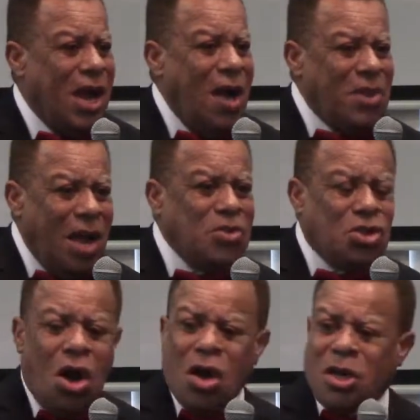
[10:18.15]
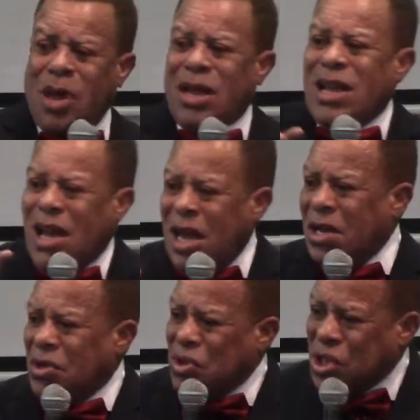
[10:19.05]
I'm, I'm talking about
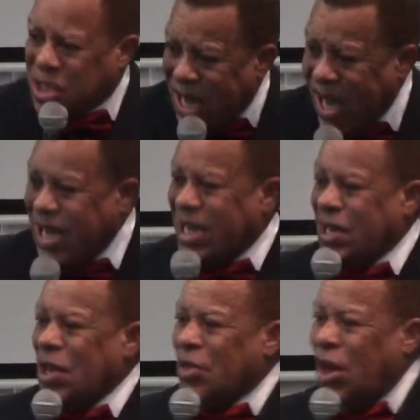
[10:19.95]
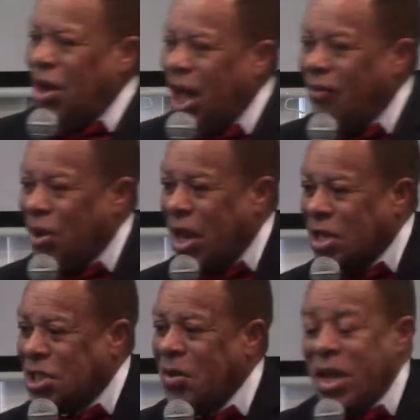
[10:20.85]
understanding the love
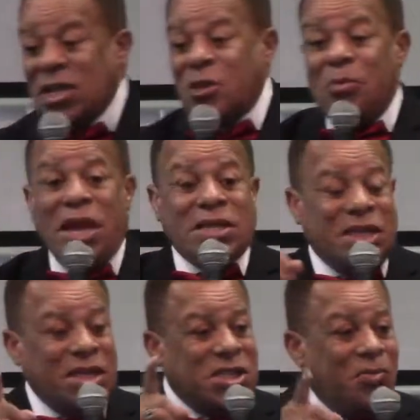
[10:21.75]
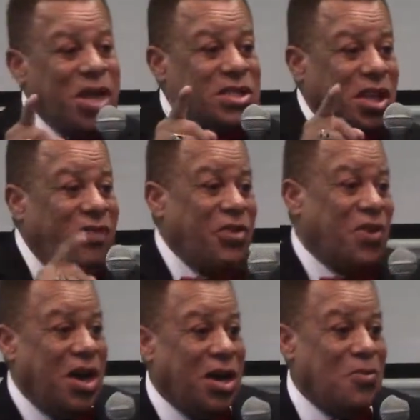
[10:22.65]
relationship. It's amazing. It's amazing love
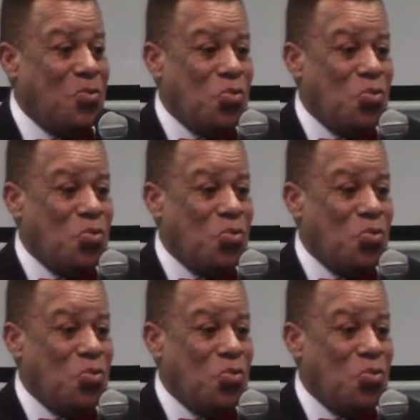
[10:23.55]
of God.